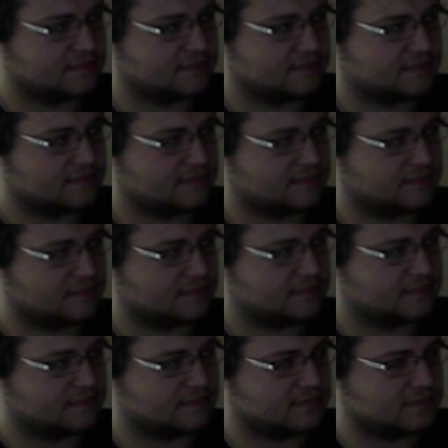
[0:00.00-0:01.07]

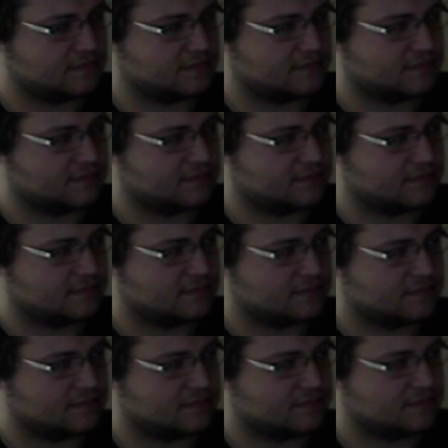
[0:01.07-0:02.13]

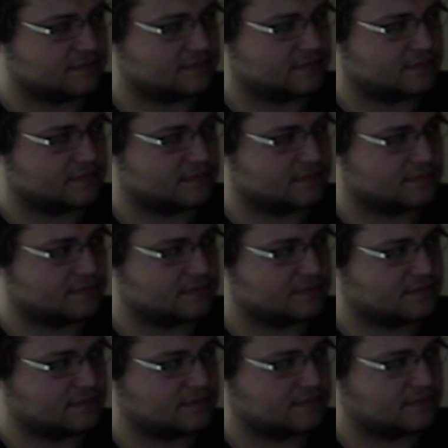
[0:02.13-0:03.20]

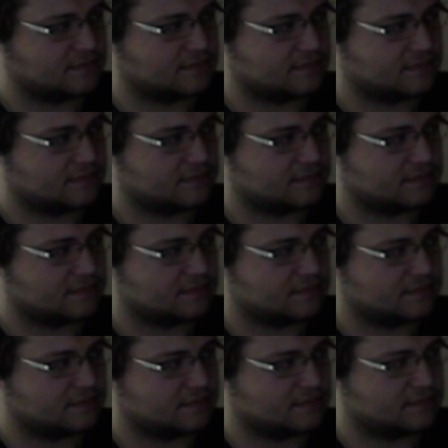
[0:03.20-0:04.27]

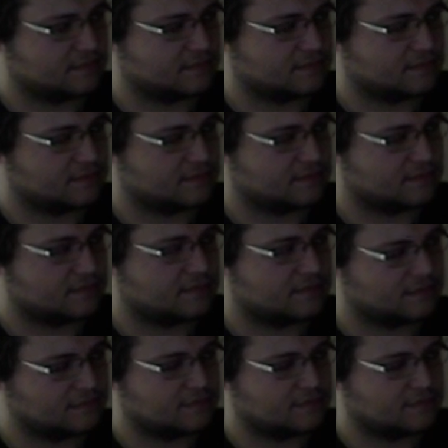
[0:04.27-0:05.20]
(silent)